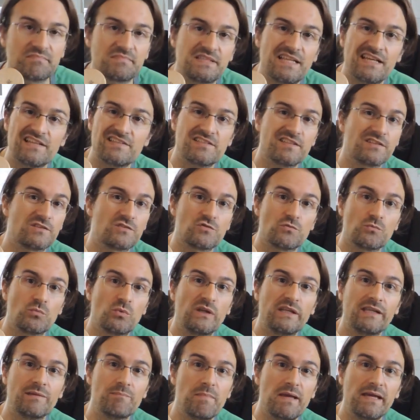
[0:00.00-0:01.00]
Doesn't
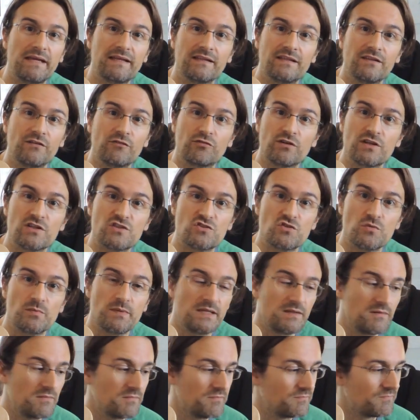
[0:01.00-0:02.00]
really make a difference to
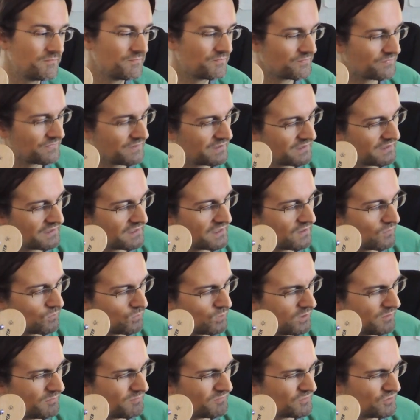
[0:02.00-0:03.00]
me.
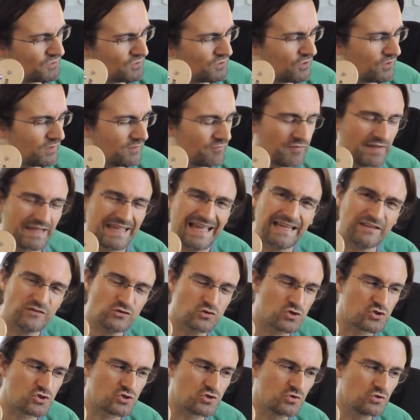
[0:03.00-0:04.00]
Well, if I had
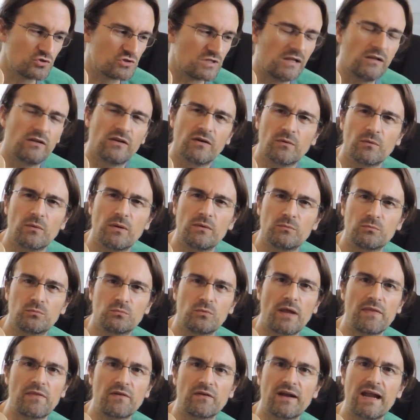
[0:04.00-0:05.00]
to choose, I would
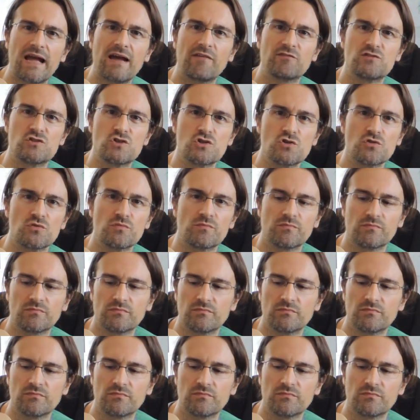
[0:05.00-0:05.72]
rather have 2.